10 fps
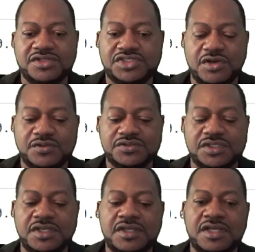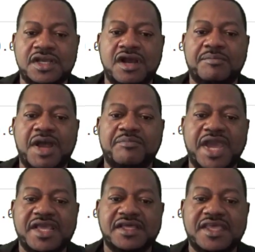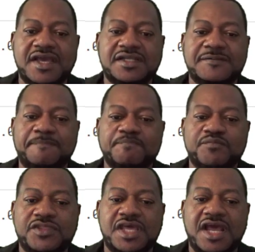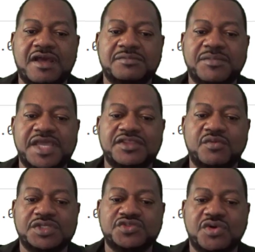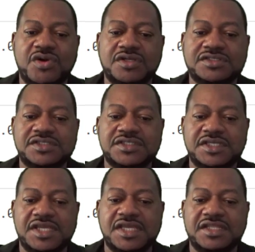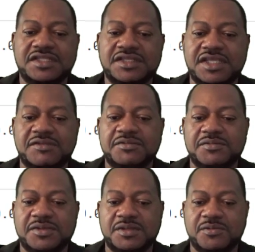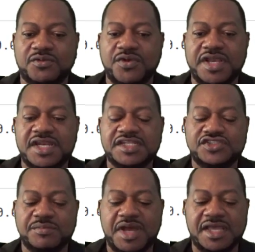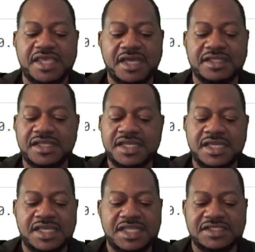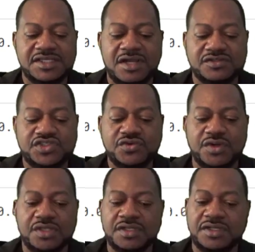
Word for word: it shows on my bank account that I made the withdrawals, and it credited it to my account. And that's all to it.